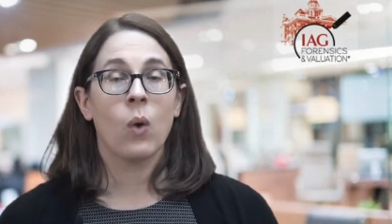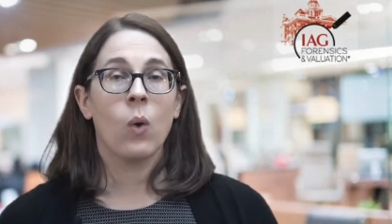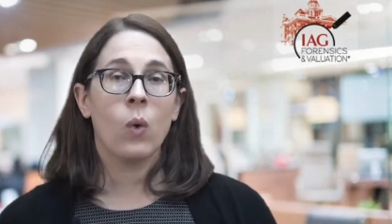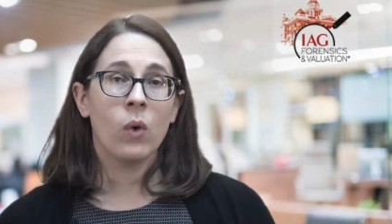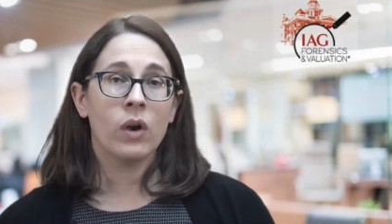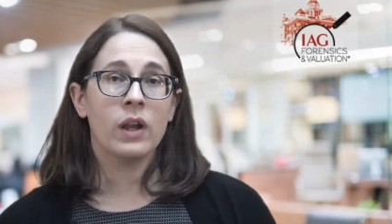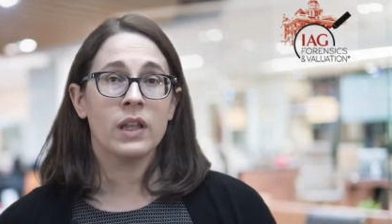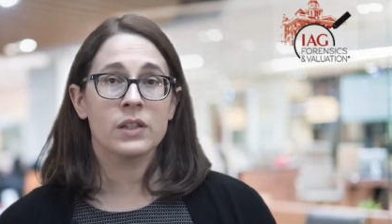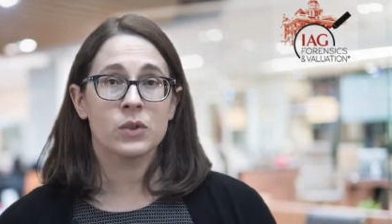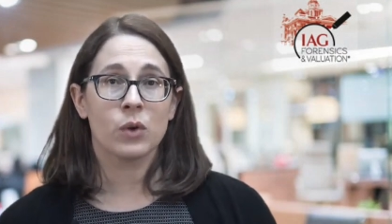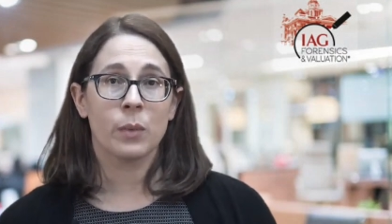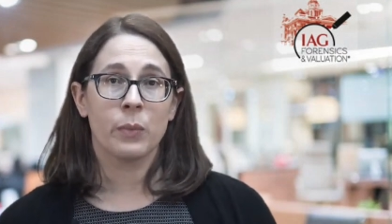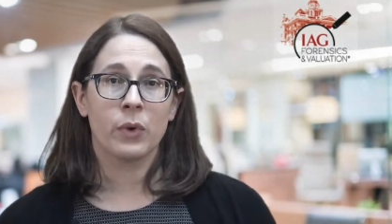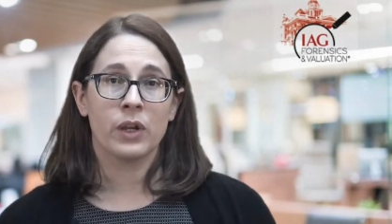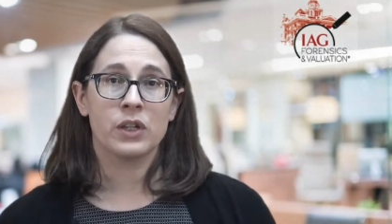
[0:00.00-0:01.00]
or an S
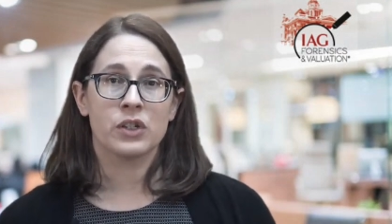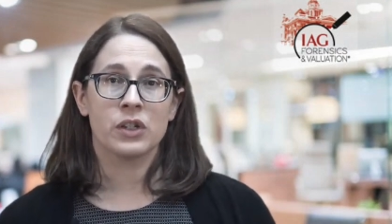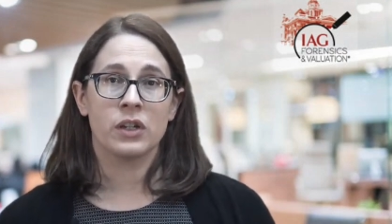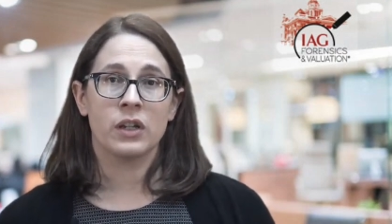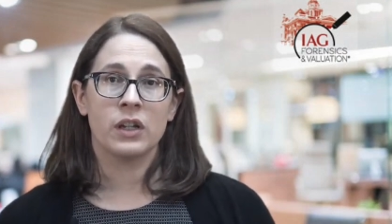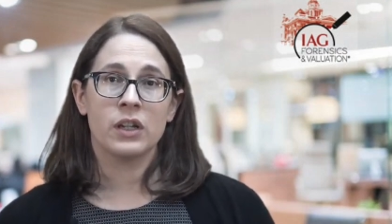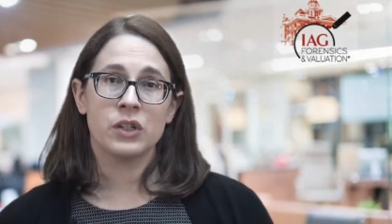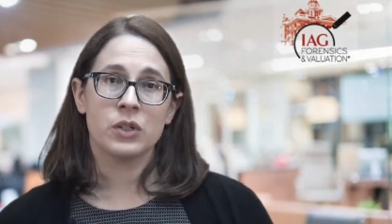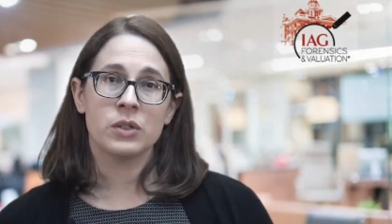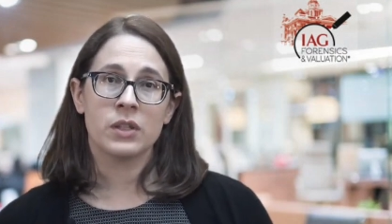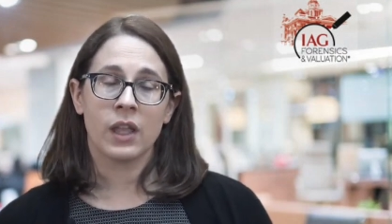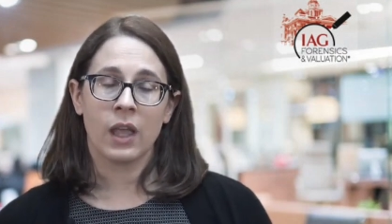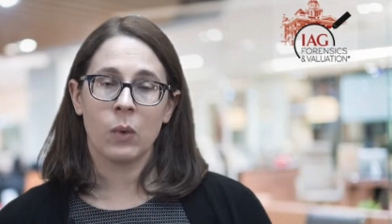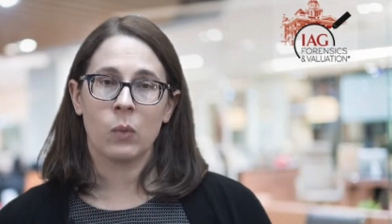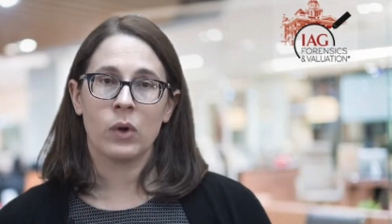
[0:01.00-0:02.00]
corporation issues a
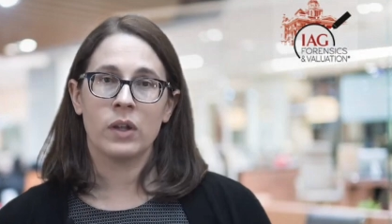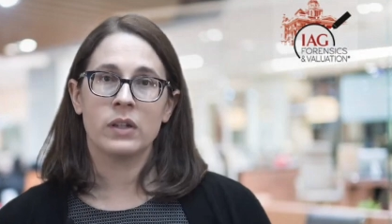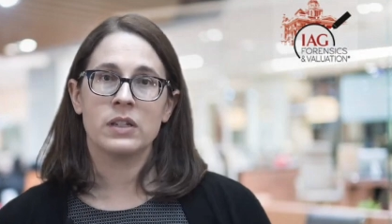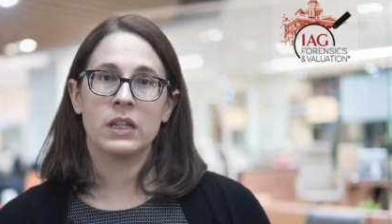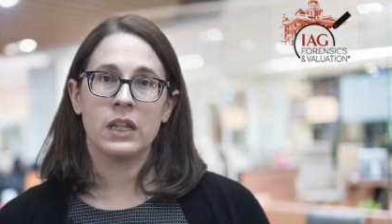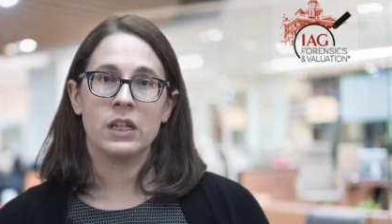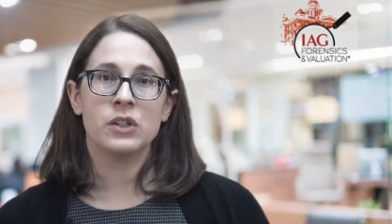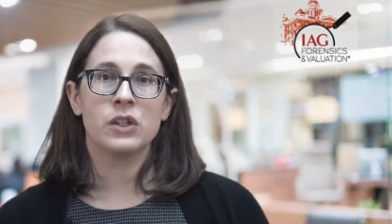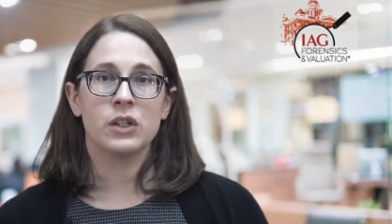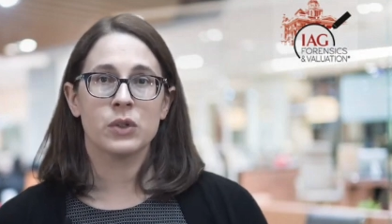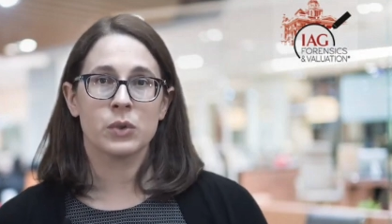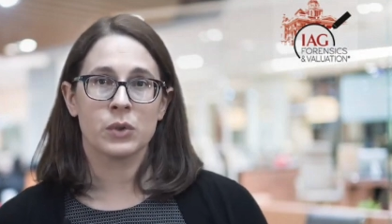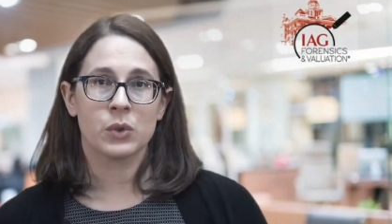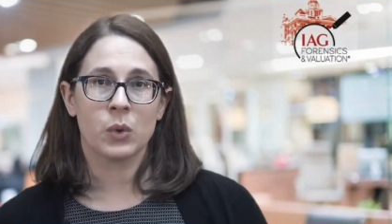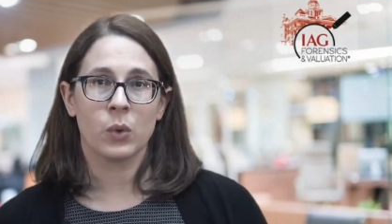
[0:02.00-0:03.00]
K-1 to each
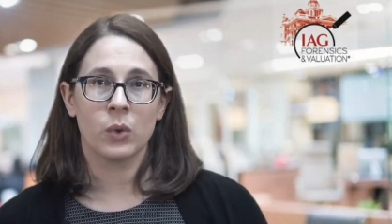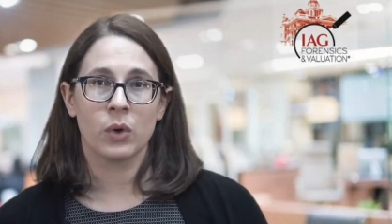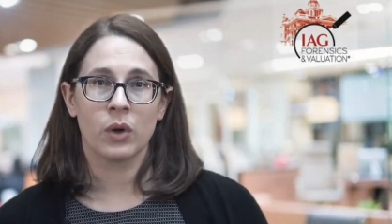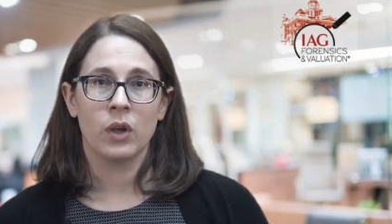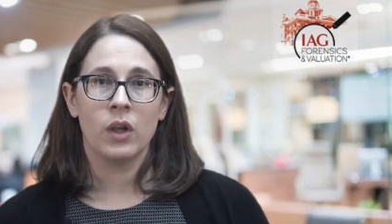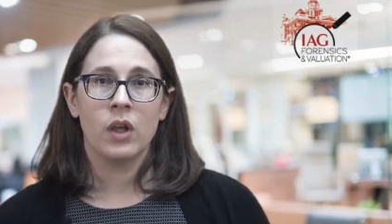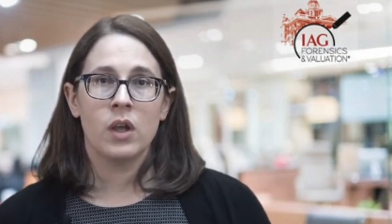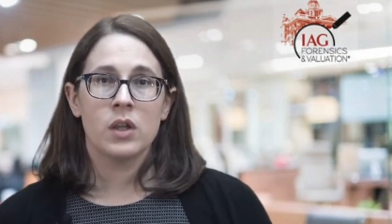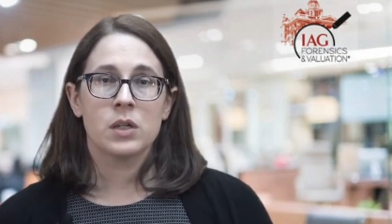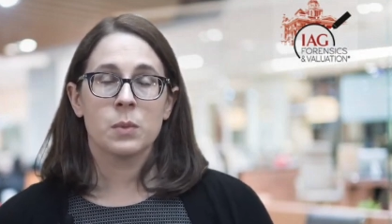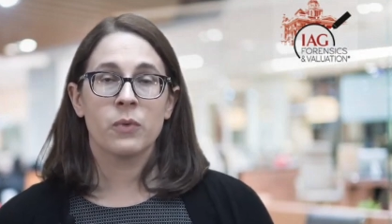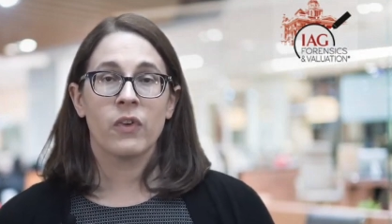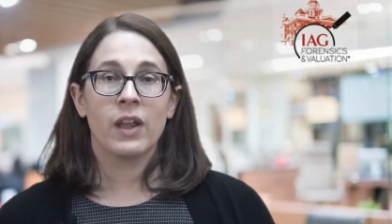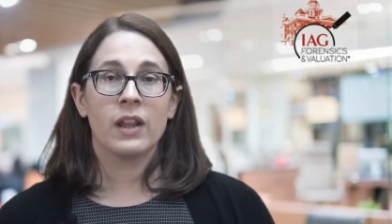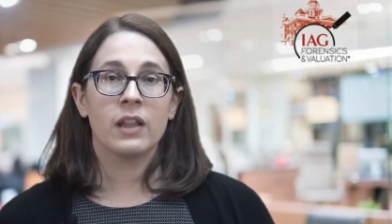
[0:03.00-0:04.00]
interest holder to
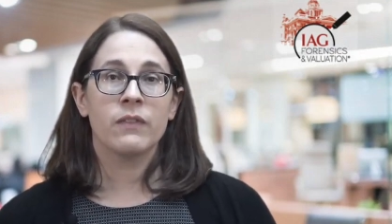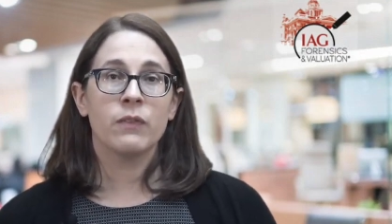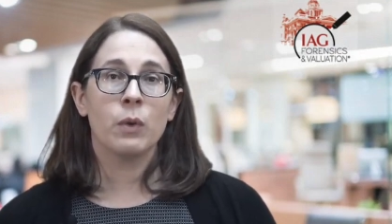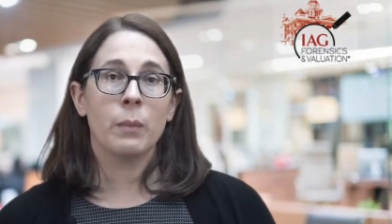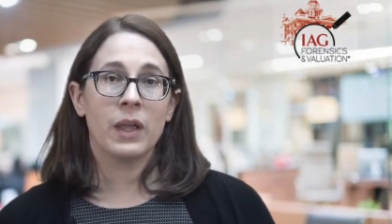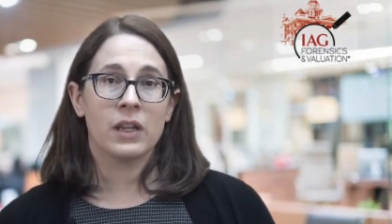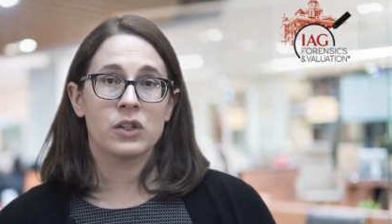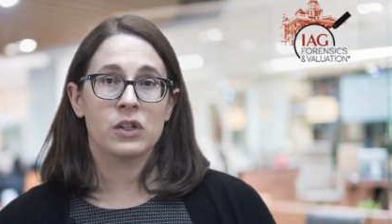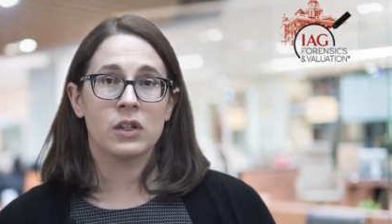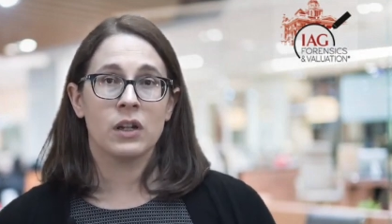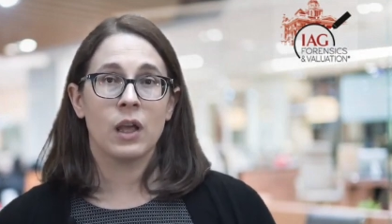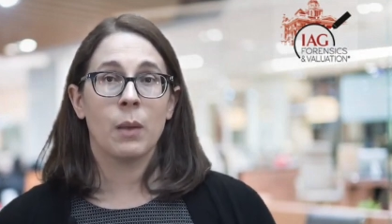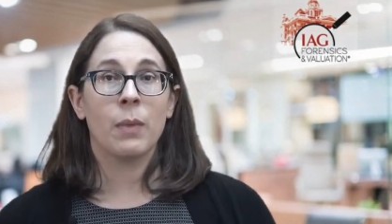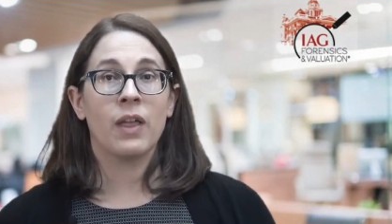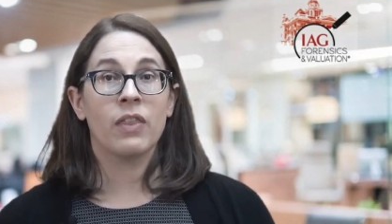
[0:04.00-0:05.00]
provide
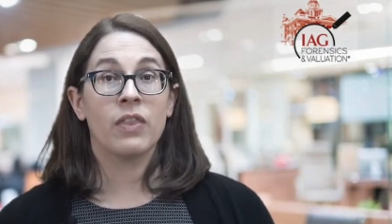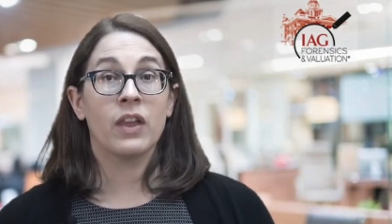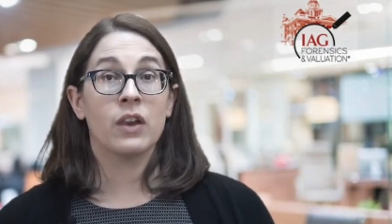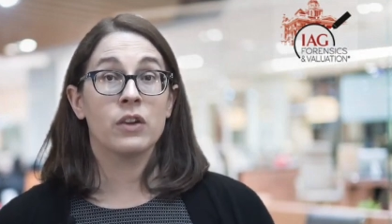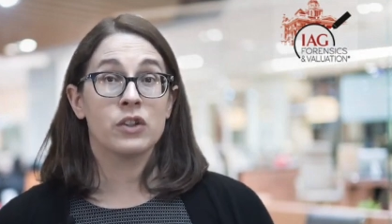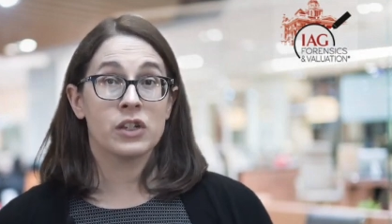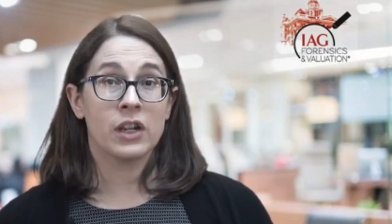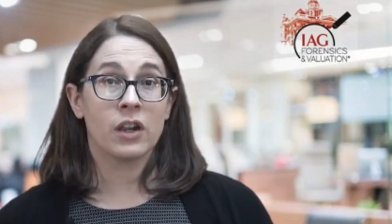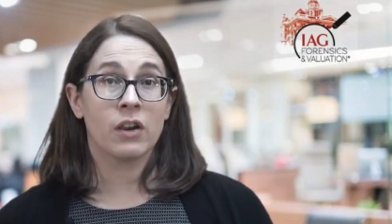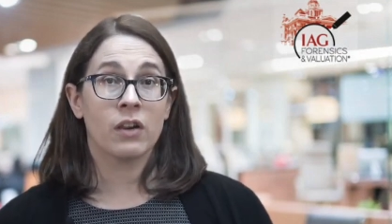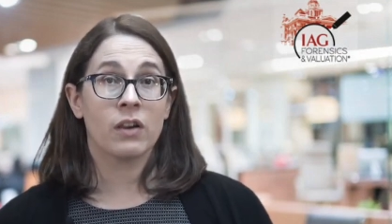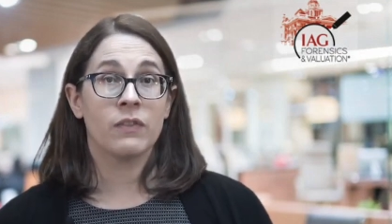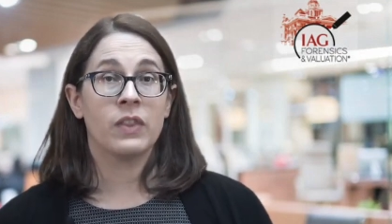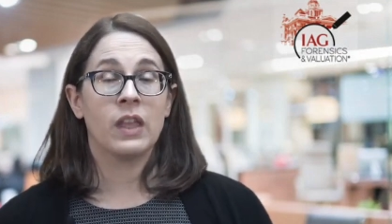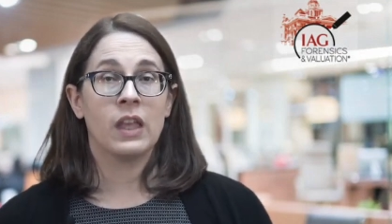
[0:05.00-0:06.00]
information about their share
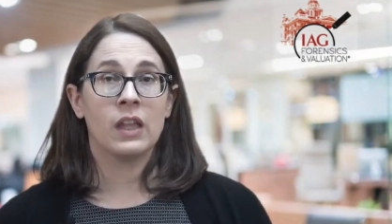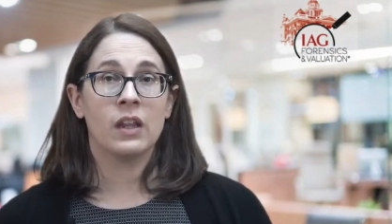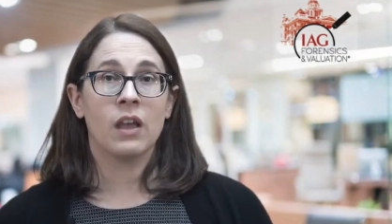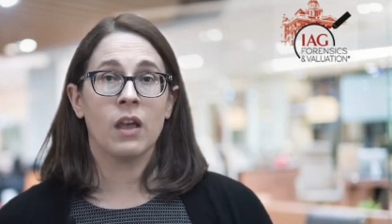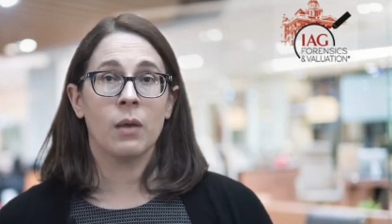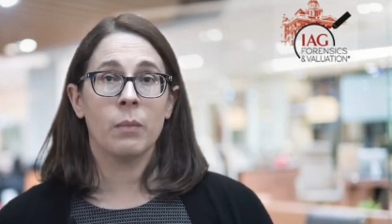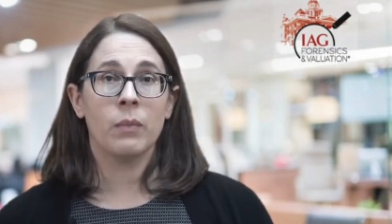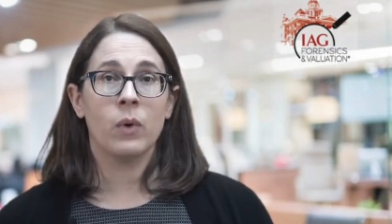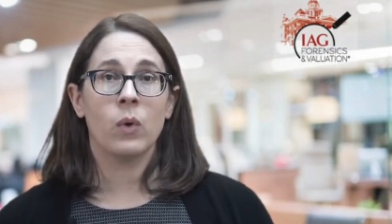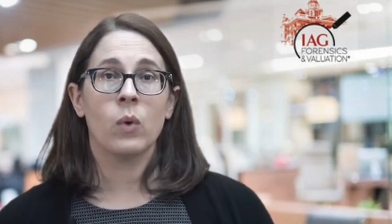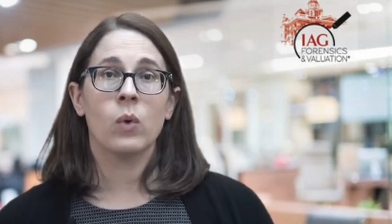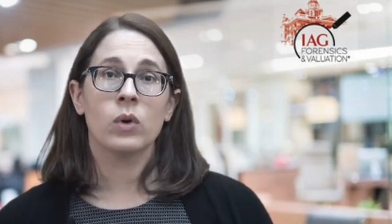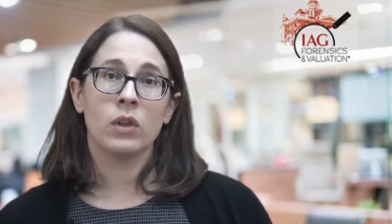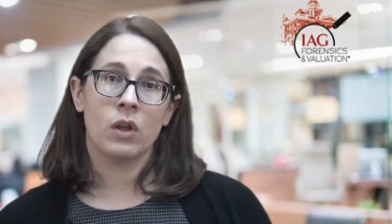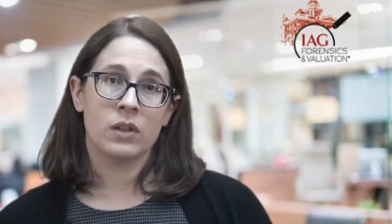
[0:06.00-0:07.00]
of the income
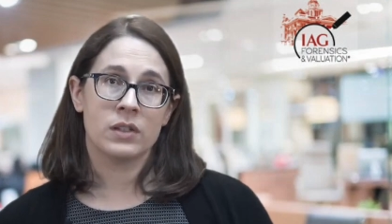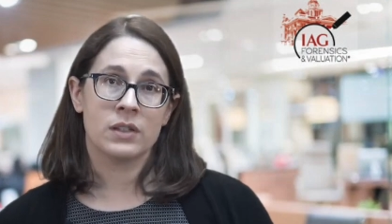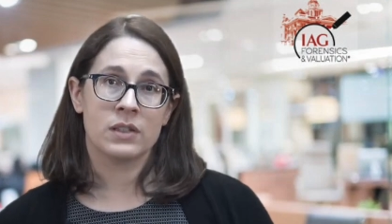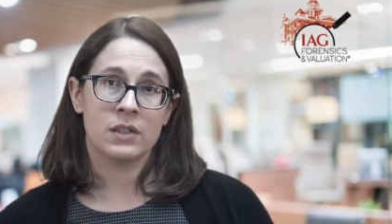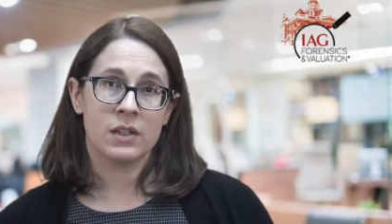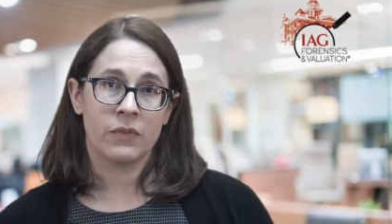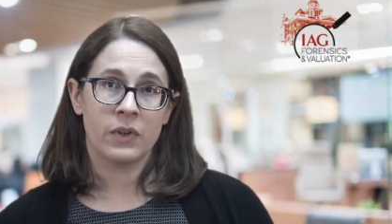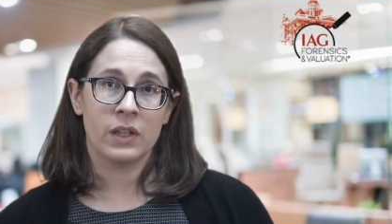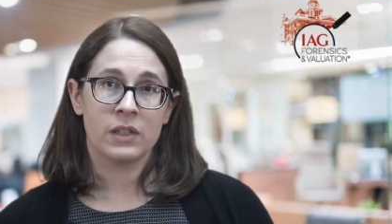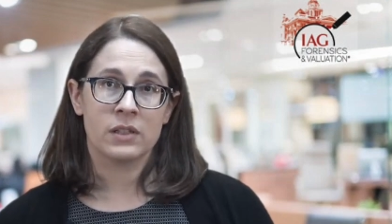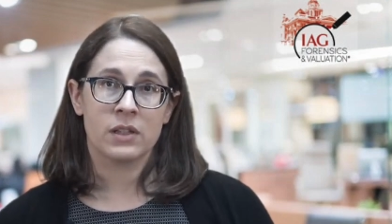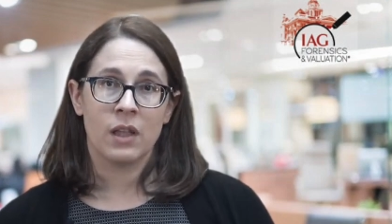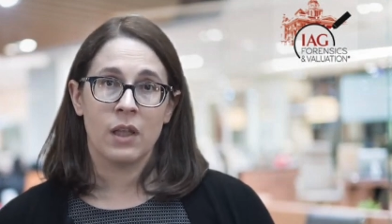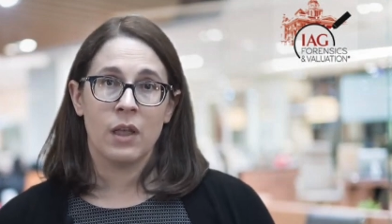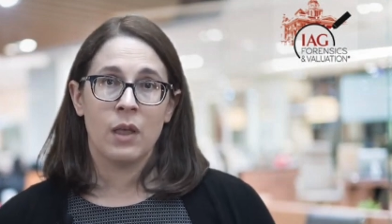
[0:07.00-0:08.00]
or losses and dividends.